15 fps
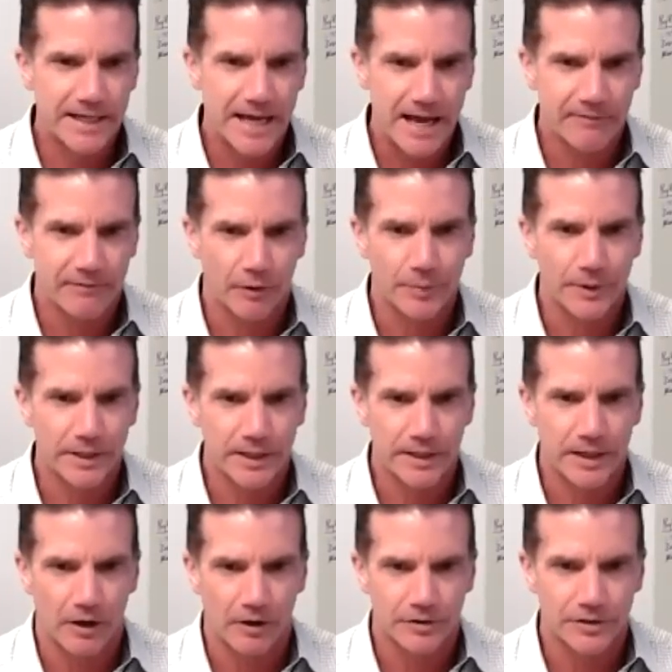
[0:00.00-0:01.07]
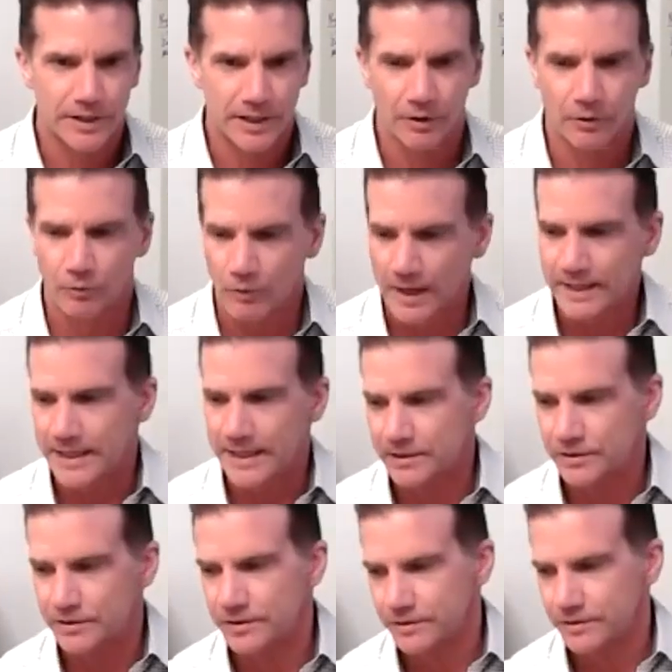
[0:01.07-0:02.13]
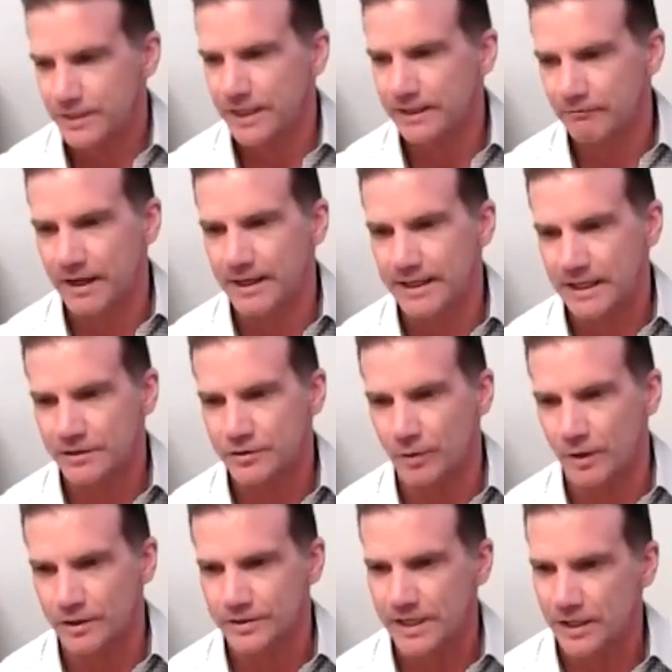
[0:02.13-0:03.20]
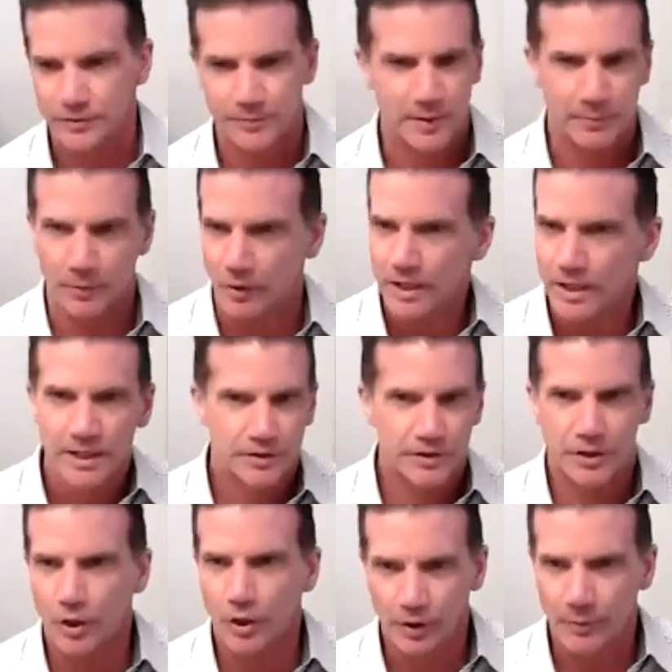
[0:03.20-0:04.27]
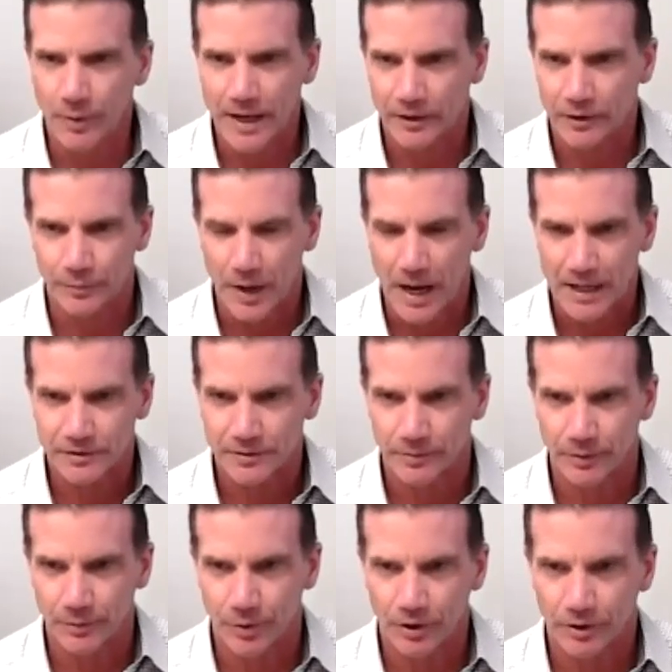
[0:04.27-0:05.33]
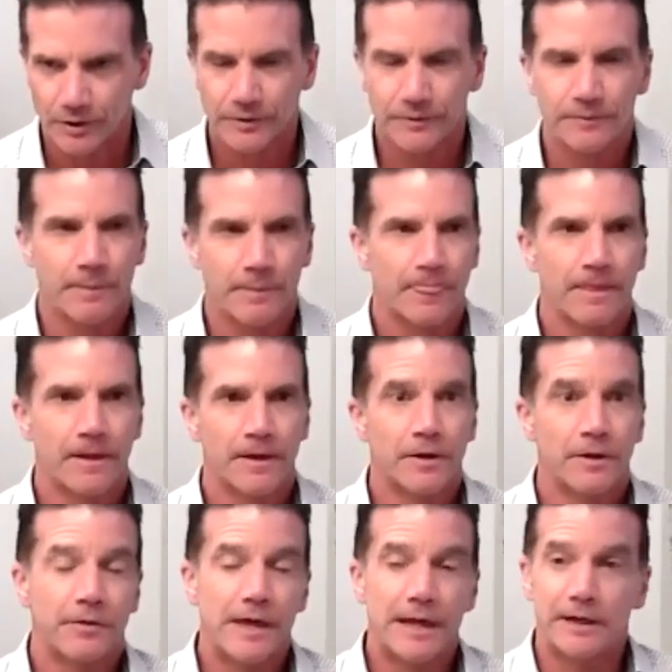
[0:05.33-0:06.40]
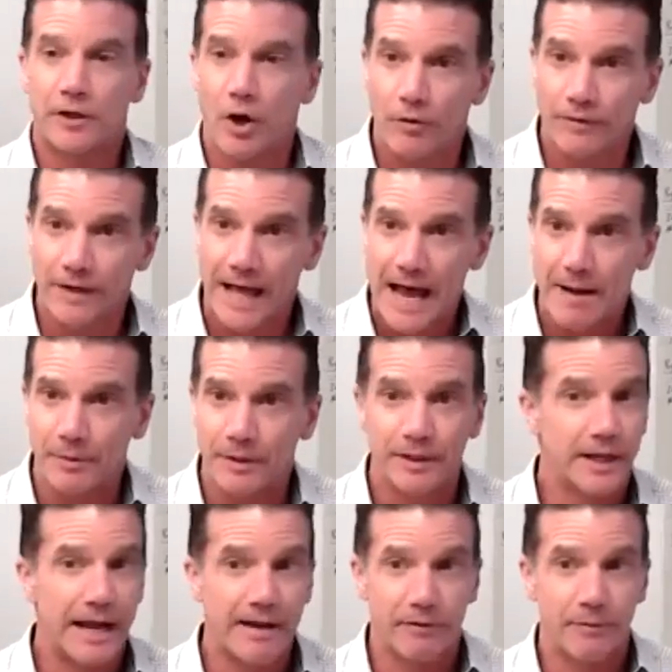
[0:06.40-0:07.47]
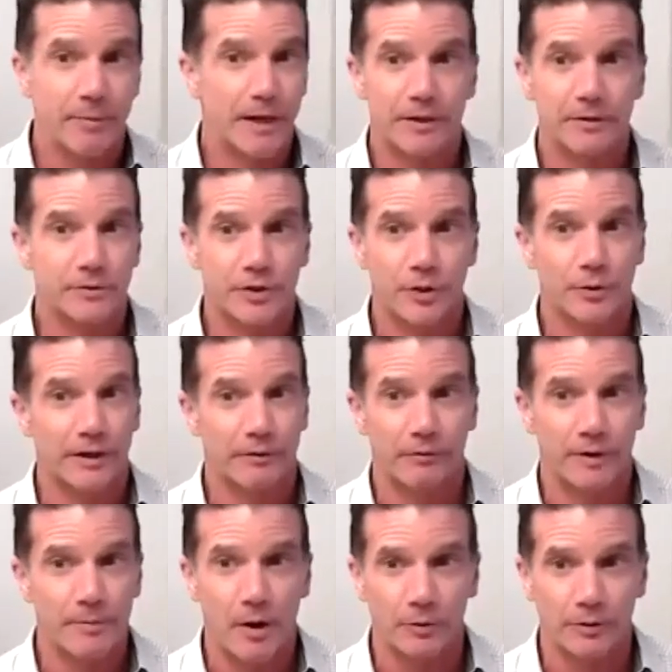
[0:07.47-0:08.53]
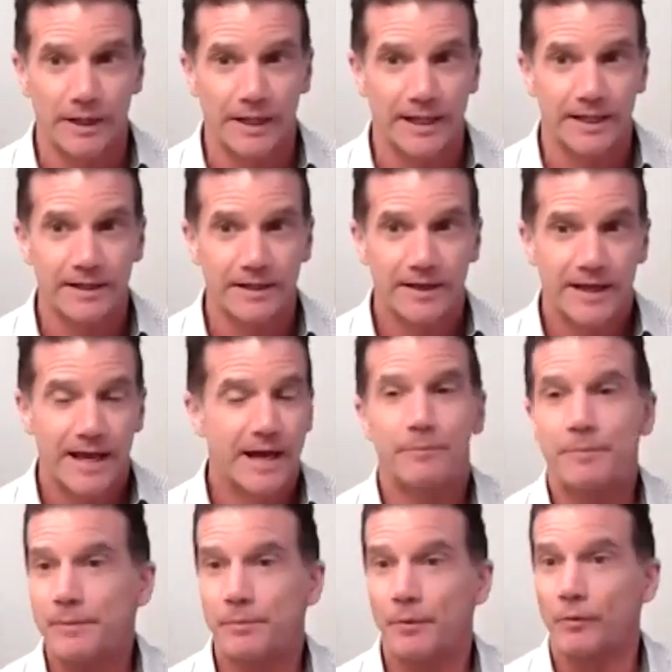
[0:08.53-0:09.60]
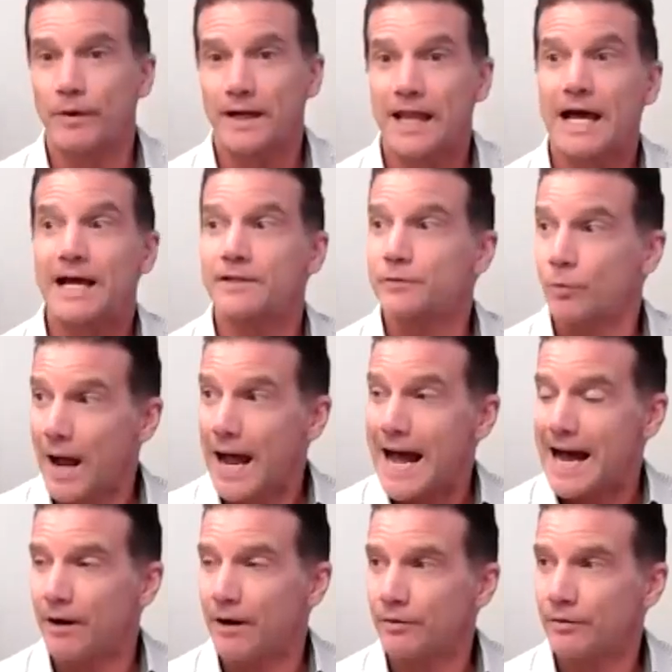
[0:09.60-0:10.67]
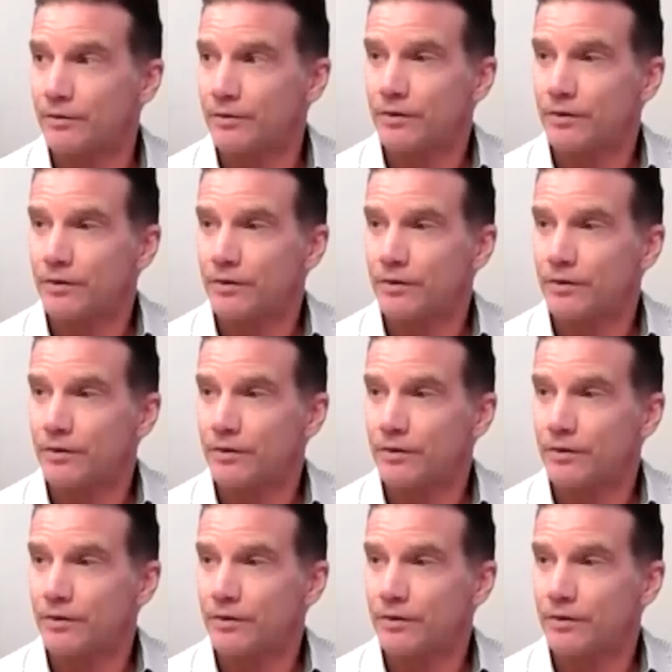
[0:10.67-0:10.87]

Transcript: to have our BDRs here sitting right next to our salespeople. It's the only way it could possibly work. Then COVID happened and everybody was doing it remotely, and people realized, wow,